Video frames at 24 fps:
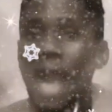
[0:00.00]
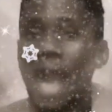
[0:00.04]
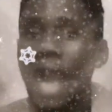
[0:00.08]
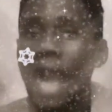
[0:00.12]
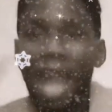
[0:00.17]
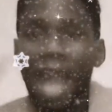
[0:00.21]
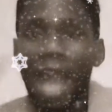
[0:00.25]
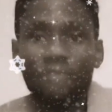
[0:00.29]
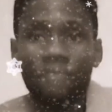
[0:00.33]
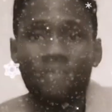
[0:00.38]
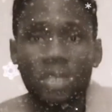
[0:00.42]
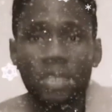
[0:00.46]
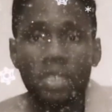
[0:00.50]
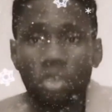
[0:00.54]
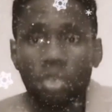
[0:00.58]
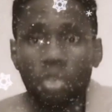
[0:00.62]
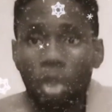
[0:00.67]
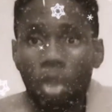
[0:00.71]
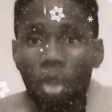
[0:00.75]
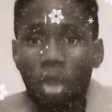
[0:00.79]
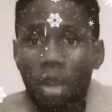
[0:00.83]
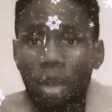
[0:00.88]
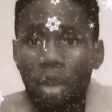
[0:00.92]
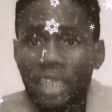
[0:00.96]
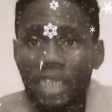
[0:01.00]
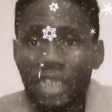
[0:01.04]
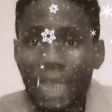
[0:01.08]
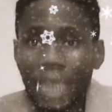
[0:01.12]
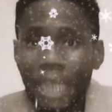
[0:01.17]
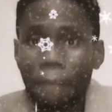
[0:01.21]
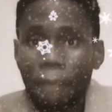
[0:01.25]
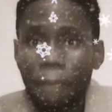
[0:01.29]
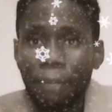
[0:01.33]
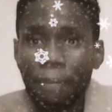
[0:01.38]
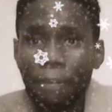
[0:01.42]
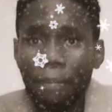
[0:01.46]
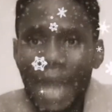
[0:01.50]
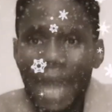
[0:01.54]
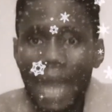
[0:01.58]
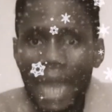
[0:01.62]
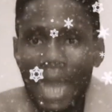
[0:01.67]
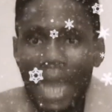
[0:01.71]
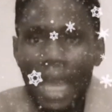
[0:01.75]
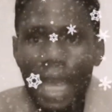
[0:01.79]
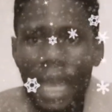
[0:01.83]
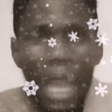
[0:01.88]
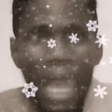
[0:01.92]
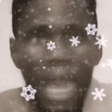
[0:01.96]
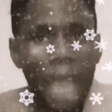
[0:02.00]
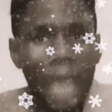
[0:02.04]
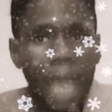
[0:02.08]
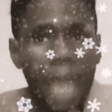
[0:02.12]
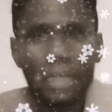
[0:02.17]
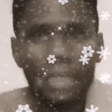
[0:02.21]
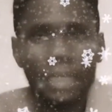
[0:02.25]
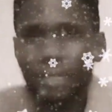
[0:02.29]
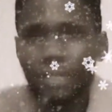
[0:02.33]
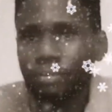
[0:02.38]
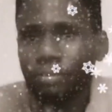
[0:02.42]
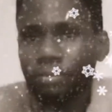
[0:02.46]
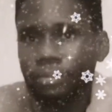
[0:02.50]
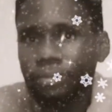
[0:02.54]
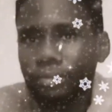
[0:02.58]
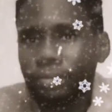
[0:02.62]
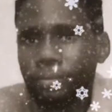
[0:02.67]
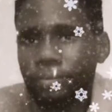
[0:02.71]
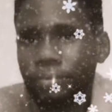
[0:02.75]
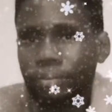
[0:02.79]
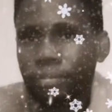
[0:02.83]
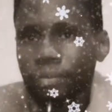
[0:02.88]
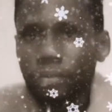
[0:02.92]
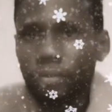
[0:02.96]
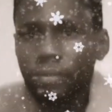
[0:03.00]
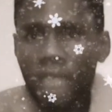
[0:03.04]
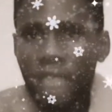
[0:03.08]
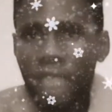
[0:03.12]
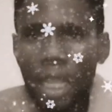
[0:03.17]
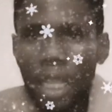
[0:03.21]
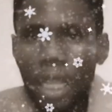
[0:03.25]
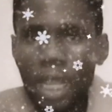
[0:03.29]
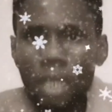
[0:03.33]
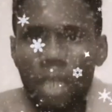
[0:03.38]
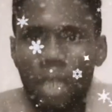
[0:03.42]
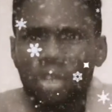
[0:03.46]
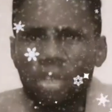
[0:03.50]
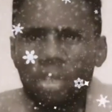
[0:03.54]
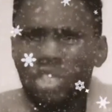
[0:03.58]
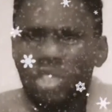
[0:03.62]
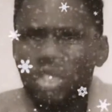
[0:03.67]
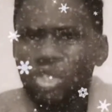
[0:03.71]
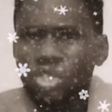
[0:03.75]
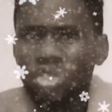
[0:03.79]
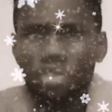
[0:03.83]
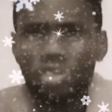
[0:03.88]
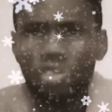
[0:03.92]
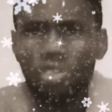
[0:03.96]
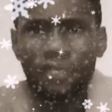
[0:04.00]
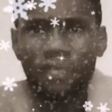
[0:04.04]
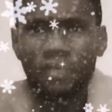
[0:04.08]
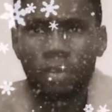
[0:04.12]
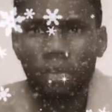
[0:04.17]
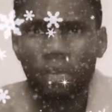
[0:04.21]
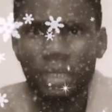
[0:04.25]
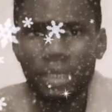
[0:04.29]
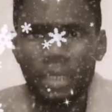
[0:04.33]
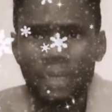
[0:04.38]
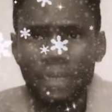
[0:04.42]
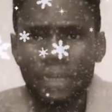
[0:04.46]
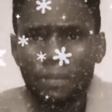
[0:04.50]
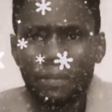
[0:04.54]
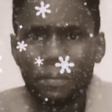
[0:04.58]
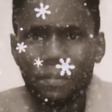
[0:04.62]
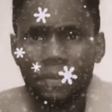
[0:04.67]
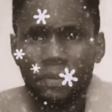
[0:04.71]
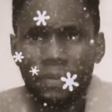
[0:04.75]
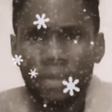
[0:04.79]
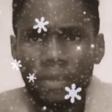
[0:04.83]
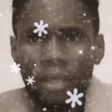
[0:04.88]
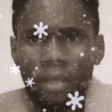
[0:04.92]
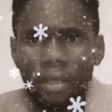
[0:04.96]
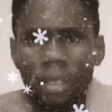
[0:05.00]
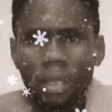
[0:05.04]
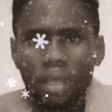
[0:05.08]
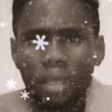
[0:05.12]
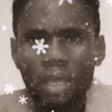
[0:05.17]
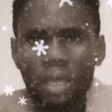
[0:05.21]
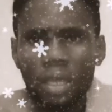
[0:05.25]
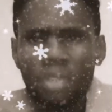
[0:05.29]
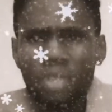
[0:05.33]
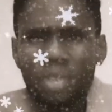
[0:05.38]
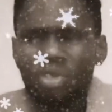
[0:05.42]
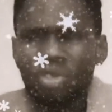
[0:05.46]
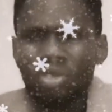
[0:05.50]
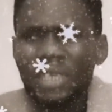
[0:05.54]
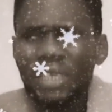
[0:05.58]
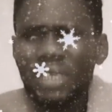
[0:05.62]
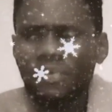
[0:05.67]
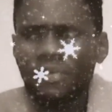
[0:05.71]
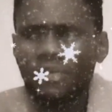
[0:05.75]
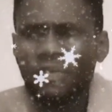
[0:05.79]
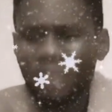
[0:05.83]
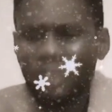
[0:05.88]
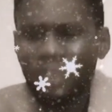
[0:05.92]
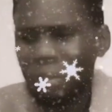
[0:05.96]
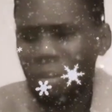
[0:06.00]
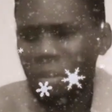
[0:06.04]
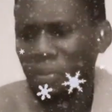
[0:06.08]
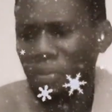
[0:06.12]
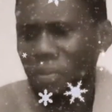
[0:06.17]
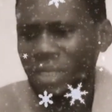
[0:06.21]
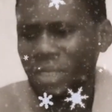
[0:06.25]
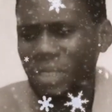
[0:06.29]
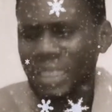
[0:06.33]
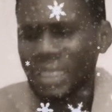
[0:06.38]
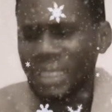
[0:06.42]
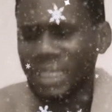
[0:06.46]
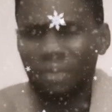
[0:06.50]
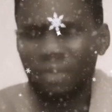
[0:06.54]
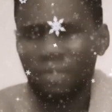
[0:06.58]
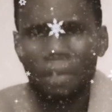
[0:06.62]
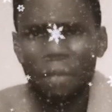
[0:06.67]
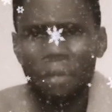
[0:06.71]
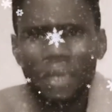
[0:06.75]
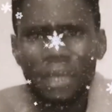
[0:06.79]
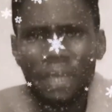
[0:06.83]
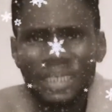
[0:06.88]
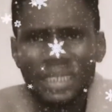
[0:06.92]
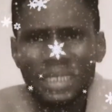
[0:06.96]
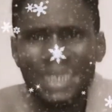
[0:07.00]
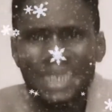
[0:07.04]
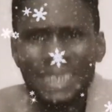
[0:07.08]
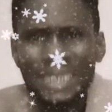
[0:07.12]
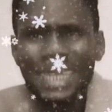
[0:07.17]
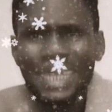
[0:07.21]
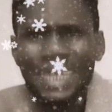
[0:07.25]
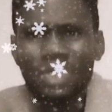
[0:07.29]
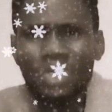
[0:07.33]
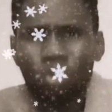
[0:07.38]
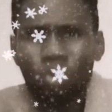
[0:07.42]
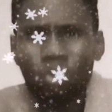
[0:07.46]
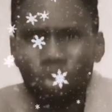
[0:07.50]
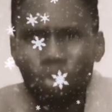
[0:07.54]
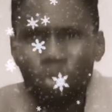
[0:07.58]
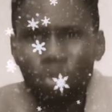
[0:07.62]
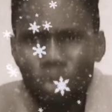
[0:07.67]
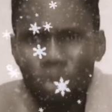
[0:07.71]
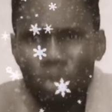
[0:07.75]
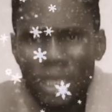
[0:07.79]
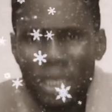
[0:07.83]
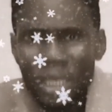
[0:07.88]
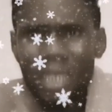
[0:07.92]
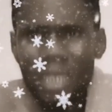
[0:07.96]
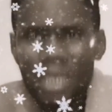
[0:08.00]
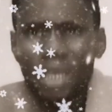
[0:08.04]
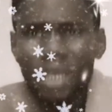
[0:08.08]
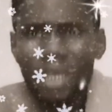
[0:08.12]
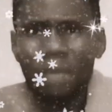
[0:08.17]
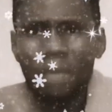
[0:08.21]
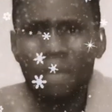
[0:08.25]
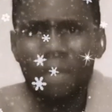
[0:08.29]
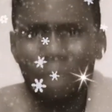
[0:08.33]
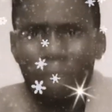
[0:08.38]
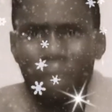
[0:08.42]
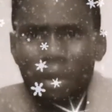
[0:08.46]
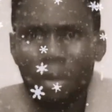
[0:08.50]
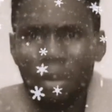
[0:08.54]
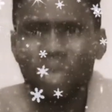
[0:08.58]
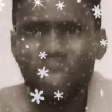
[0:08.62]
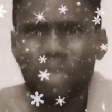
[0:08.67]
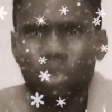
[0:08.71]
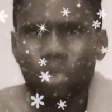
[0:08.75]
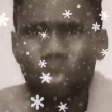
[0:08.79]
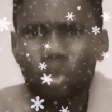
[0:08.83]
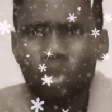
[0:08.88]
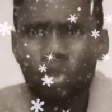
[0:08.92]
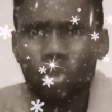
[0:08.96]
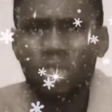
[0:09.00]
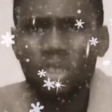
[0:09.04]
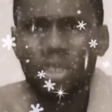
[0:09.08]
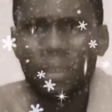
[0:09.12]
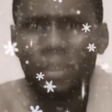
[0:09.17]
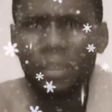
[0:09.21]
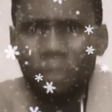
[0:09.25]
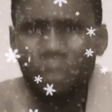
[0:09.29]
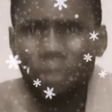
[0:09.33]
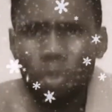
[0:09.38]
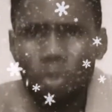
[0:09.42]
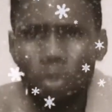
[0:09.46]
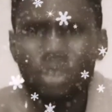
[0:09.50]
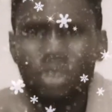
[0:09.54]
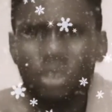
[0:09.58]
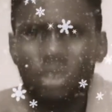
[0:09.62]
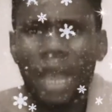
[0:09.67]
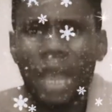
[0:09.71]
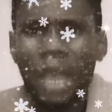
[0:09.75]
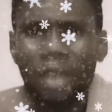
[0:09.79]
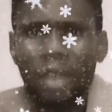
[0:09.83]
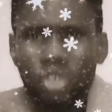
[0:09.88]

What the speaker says: I've been to college and I'm back, and nothing to show for it. So it is very important, it's very pertinent that we parents do not impose our